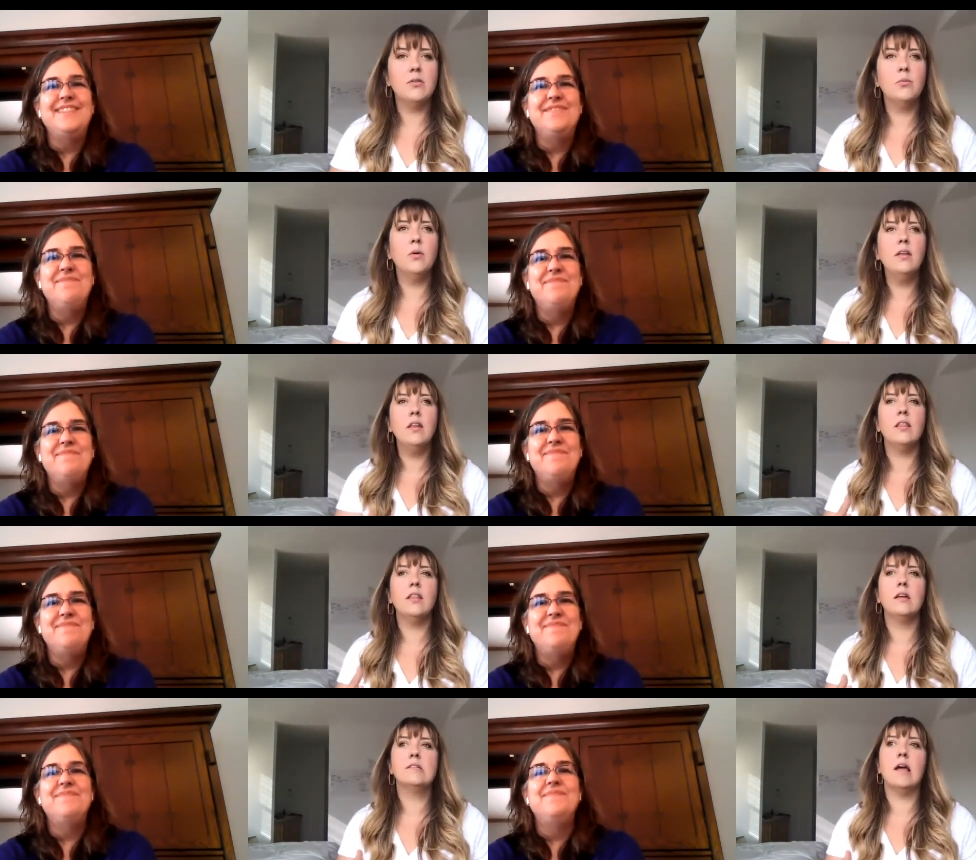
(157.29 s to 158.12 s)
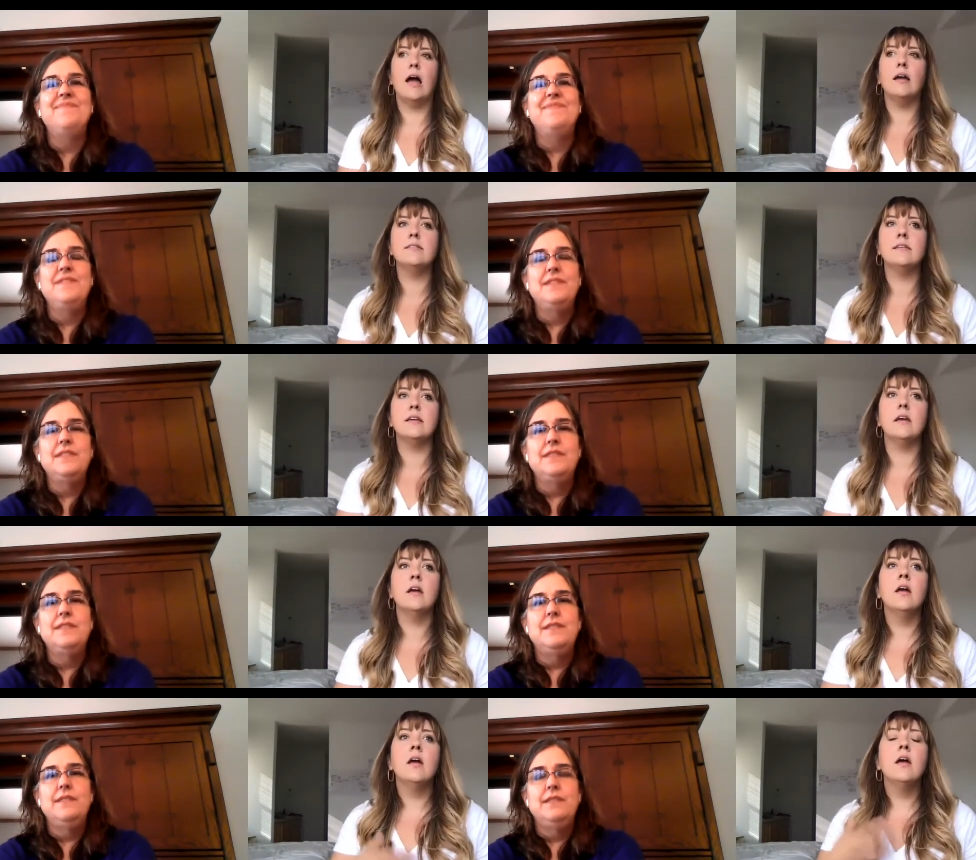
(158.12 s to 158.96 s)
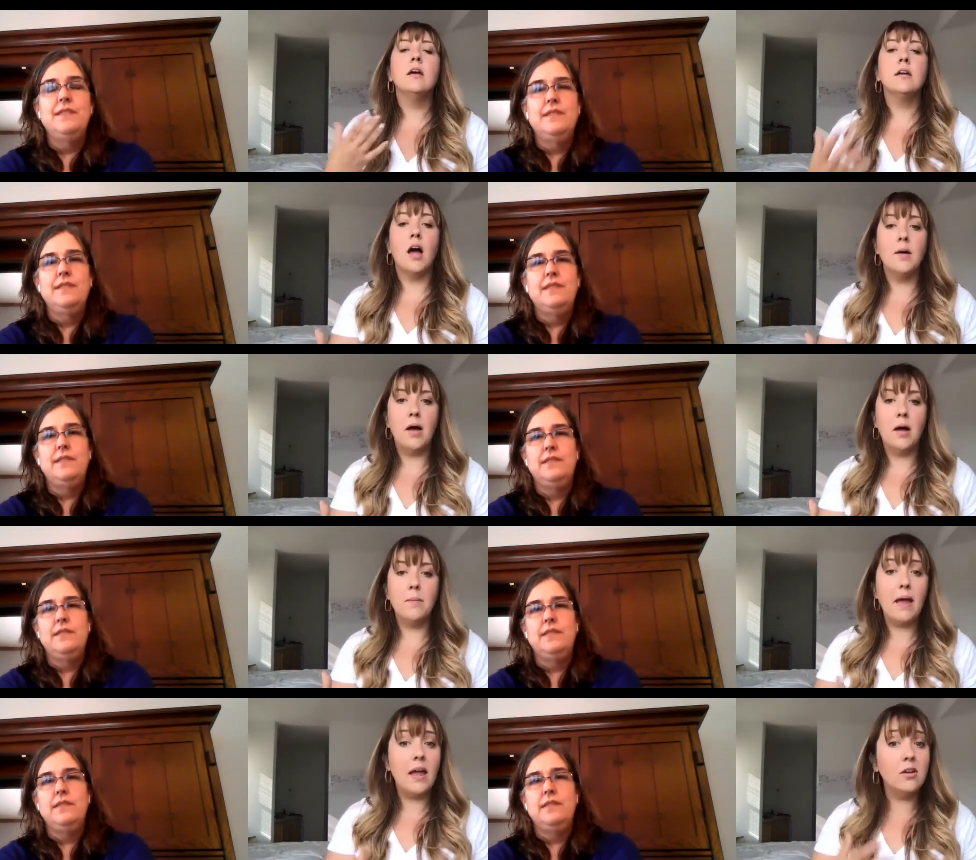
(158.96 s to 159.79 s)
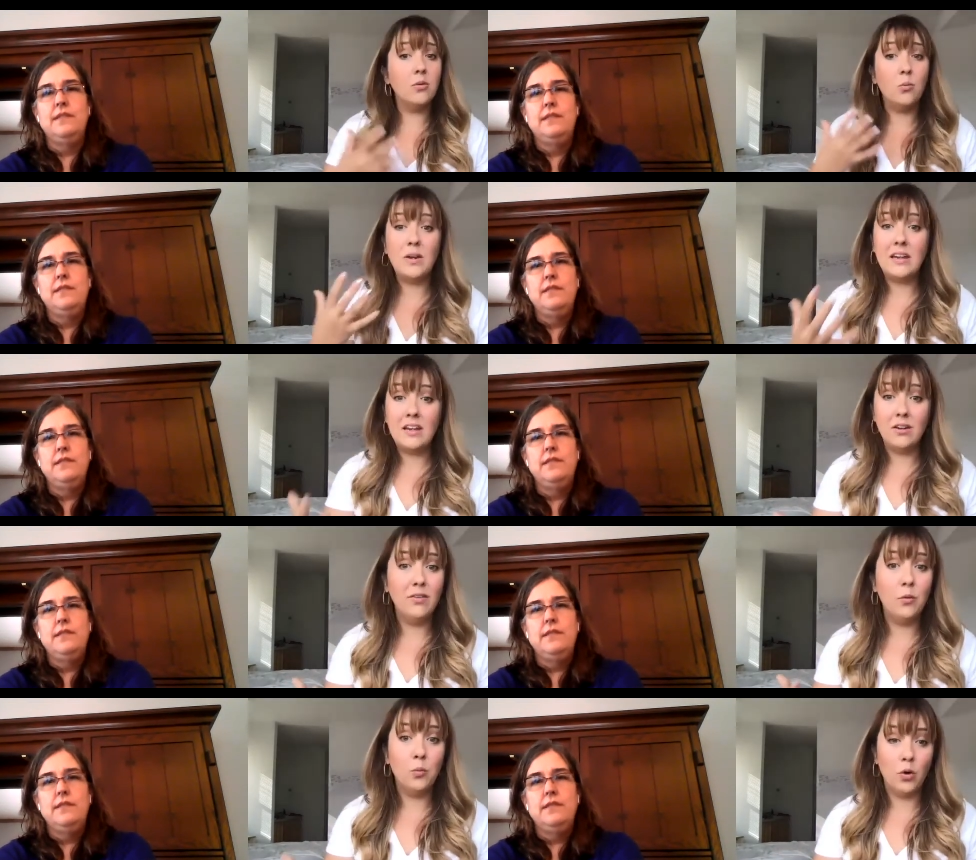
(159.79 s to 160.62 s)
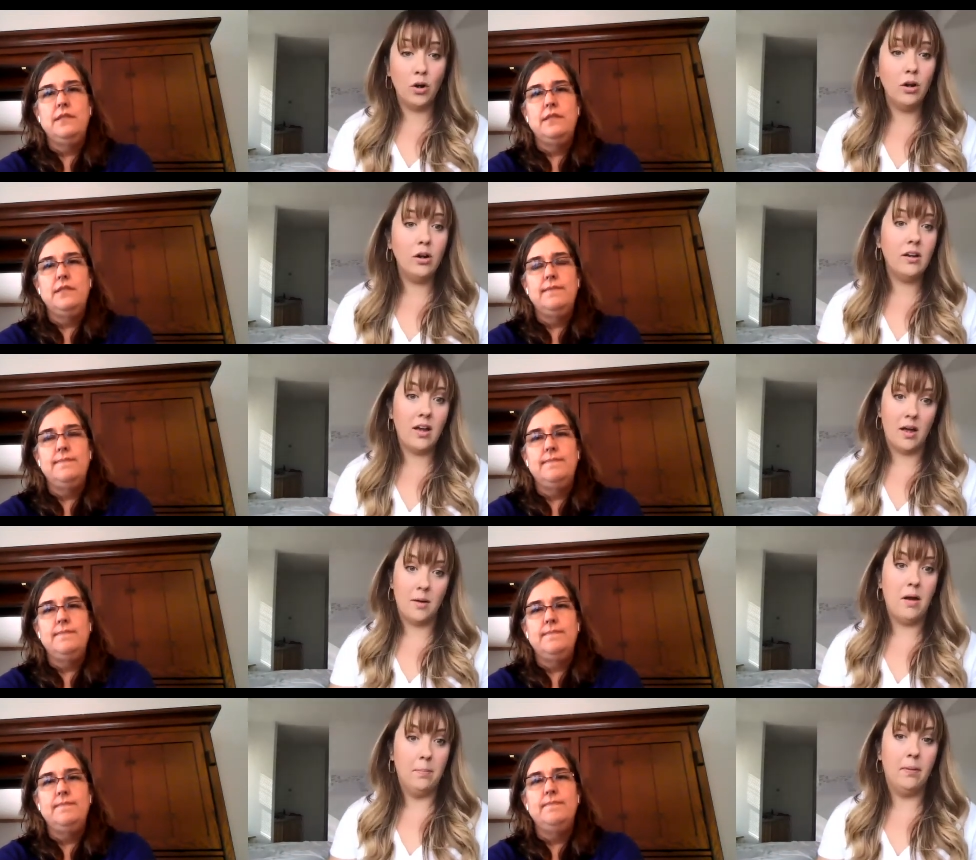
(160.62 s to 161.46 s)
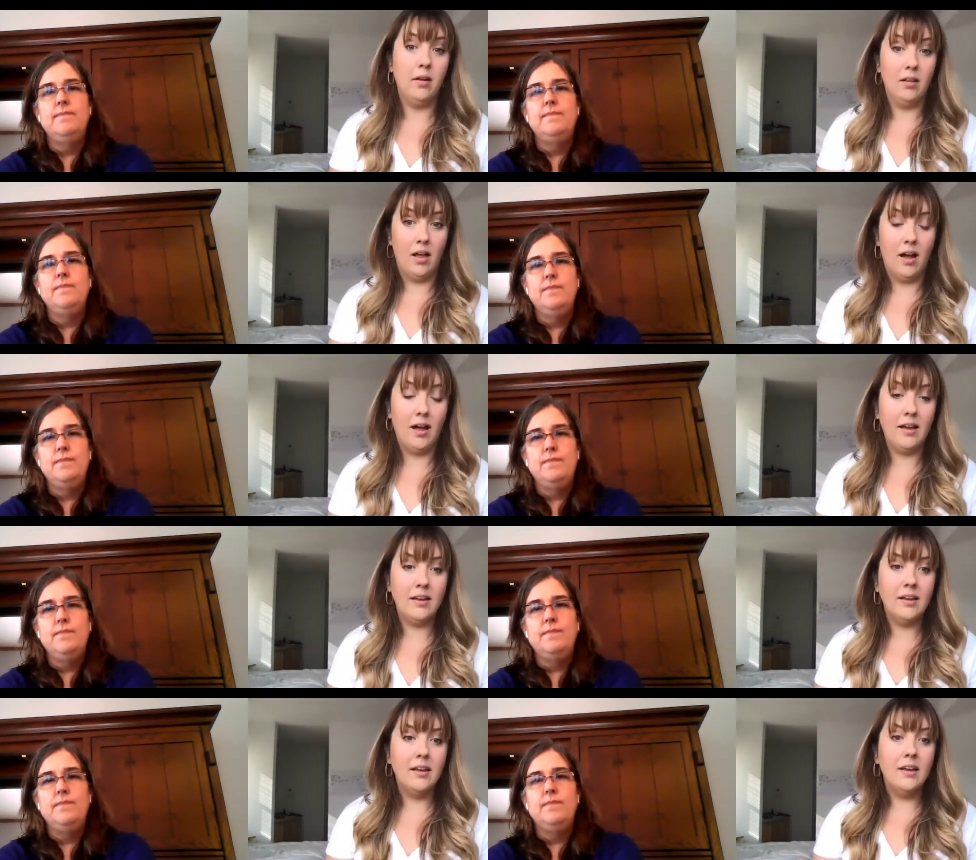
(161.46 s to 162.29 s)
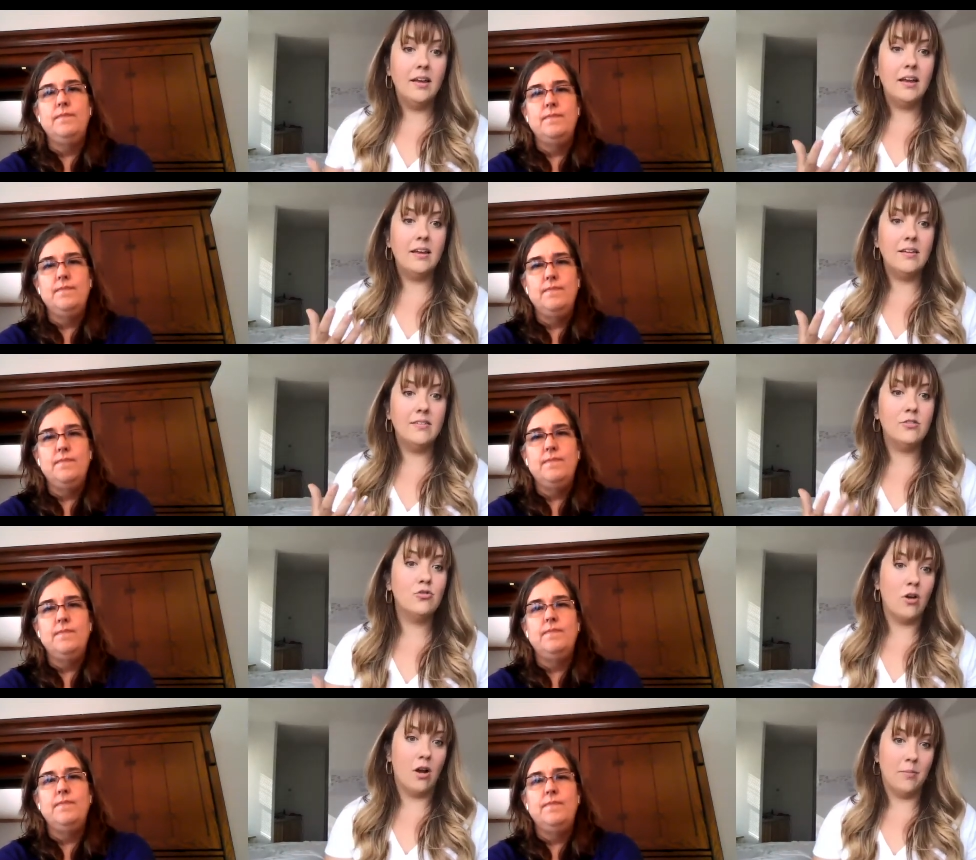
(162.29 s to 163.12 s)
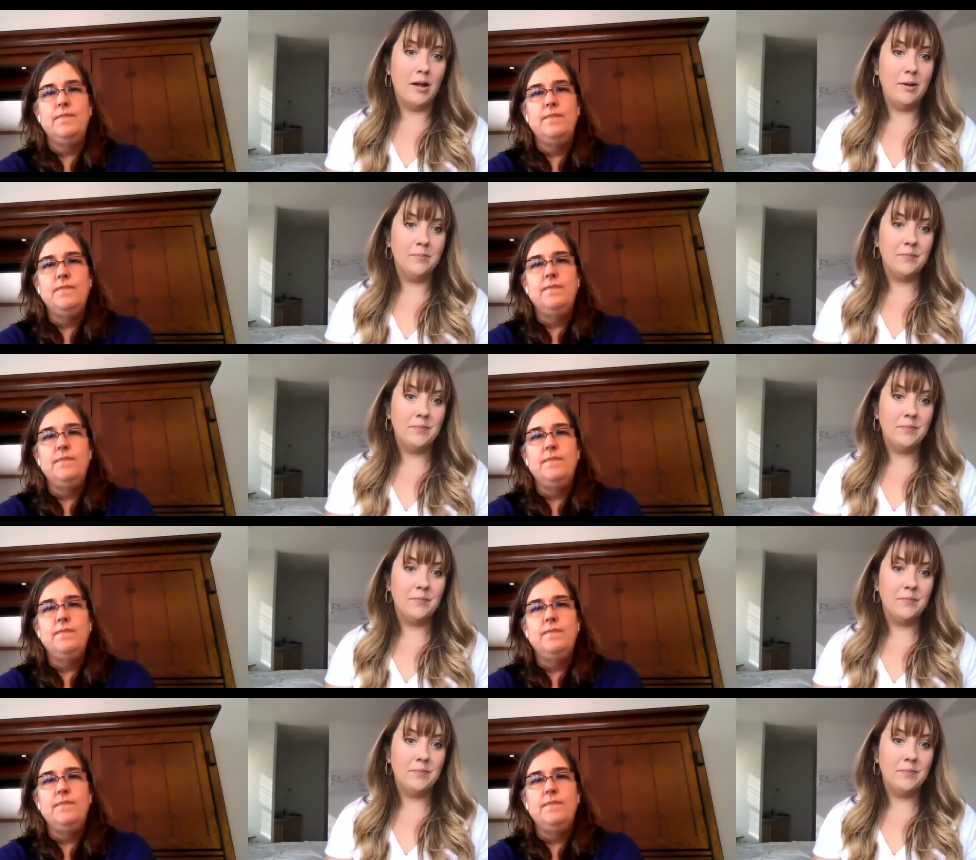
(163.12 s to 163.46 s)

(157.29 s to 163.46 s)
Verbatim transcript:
Speaker 1: So one of the things that I see come up, and we hear the word come up a lot, is trauma,